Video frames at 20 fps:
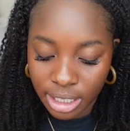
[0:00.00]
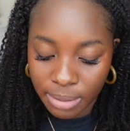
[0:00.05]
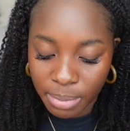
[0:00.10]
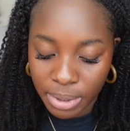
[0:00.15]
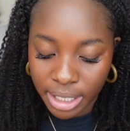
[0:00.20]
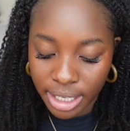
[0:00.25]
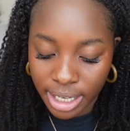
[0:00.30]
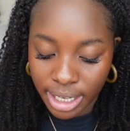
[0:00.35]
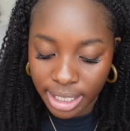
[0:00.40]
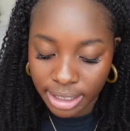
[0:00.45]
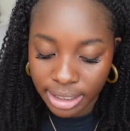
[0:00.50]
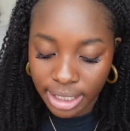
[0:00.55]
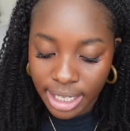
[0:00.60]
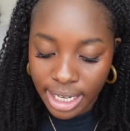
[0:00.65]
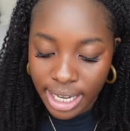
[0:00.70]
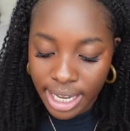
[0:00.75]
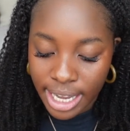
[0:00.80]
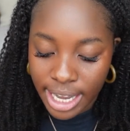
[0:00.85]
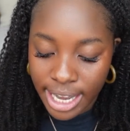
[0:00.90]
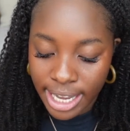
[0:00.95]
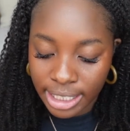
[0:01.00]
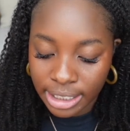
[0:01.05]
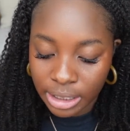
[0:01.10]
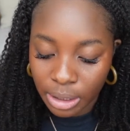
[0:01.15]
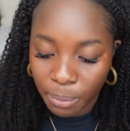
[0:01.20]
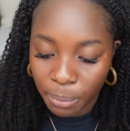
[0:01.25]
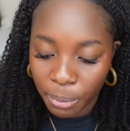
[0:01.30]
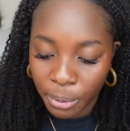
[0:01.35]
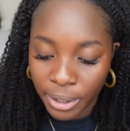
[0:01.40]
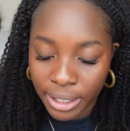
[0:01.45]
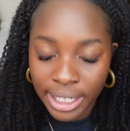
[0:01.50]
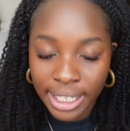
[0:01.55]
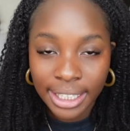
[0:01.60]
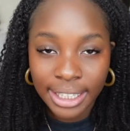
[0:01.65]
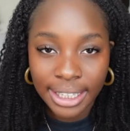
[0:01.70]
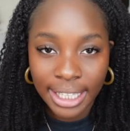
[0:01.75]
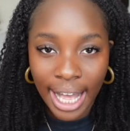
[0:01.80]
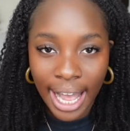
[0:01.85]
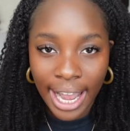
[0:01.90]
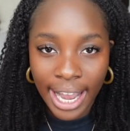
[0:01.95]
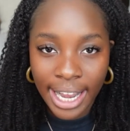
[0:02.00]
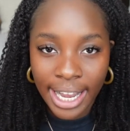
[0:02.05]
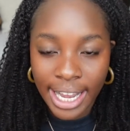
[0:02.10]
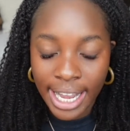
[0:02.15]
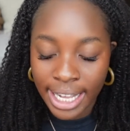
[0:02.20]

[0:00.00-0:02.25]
because it's pretty light.